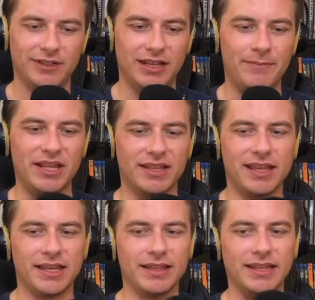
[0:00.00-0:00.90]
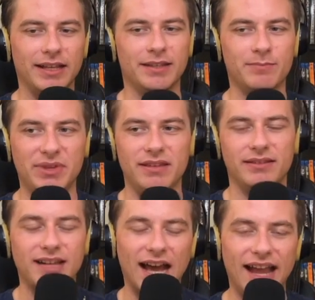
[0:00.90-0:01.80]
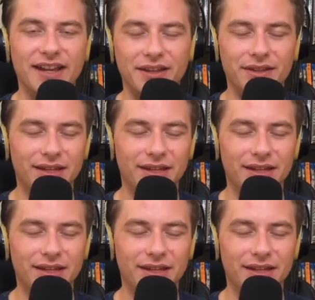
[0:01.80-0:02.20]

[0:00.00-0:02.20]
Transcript: I mean, they beat kind of the